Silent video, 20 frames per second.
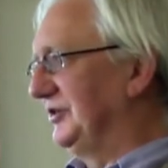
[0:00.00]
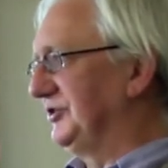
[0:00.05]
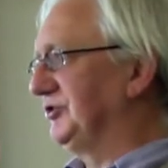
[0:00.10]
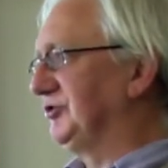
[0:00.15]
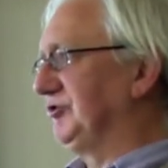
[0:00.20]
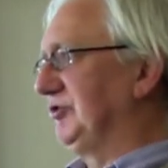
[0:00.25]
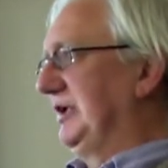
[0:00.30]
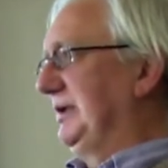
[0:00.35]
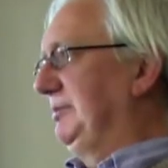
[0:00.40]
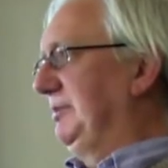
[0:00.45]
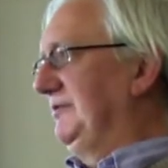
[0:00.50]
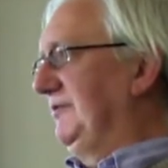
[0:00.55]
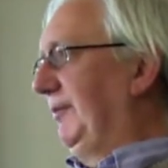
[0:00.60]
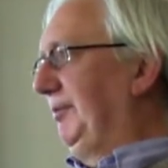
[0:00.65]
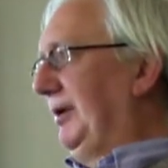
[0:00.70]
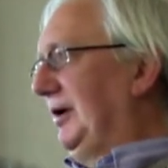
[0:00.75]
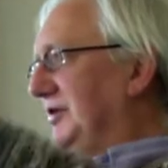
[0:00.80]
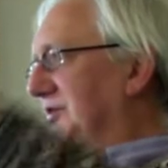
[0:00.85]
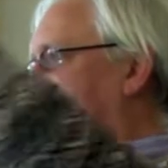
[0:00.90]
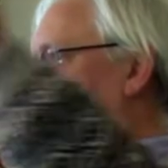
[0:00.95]
and scream at the
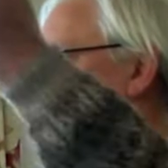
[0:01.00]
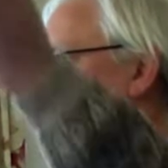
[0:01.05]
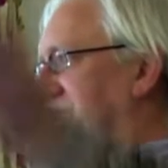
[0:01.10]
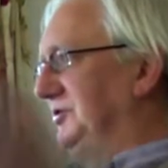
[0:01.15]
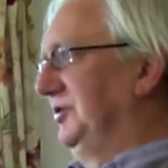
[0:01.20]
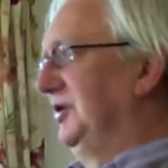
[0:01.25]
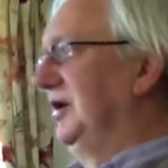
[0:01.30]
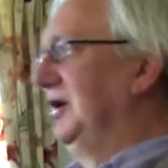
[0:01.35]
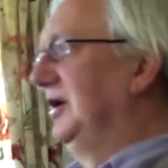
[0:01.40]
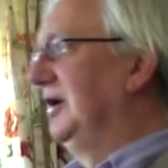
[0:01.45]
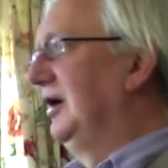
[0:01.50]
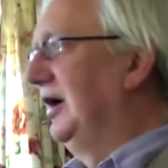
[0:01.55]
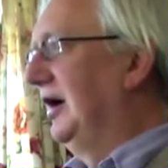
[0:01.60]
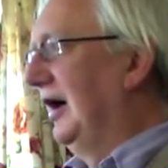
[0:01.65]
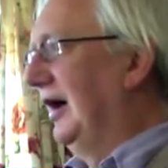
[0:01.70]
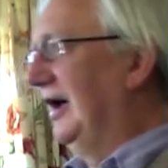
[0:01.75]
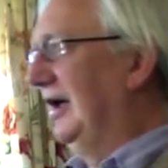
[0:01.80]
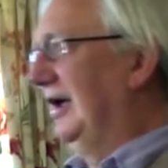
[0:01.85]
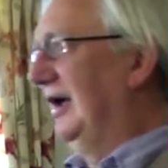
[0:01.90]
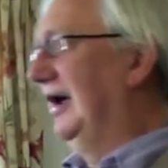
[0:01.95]
politician,
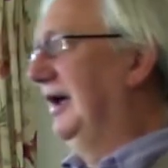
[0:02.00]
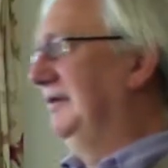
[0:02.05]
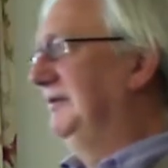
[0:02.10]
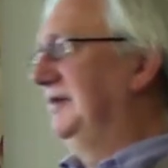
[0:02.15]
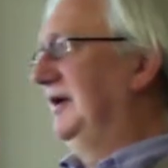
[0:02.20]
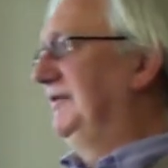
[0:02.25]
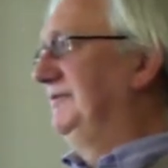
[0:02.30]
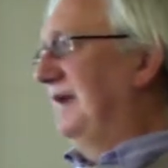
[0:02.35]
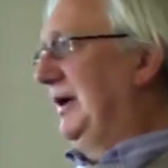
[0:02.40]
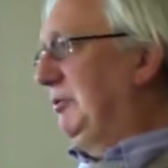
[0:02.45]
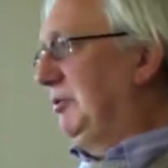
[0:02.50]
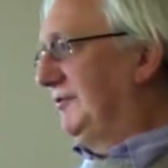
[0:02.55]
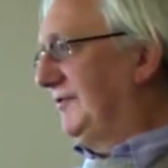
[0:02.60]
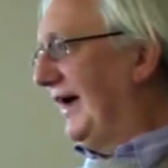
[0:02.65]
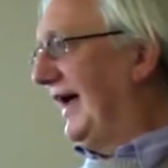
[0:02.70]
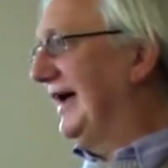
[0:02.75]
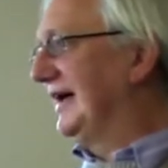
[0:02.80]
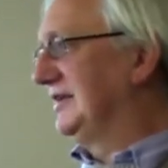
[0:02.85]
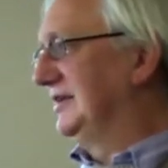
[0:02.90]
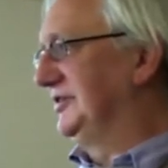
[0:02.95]
and they were the
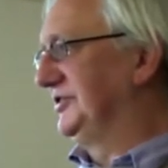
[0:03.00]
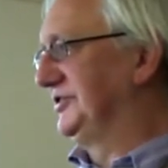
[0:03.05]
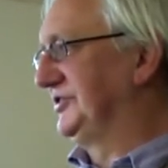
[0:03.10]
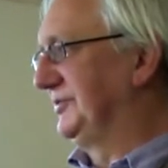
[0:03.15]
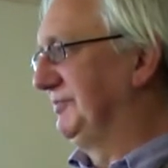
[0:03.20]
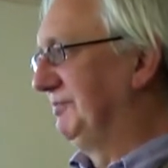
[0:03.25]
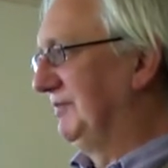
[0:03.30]
hecklers,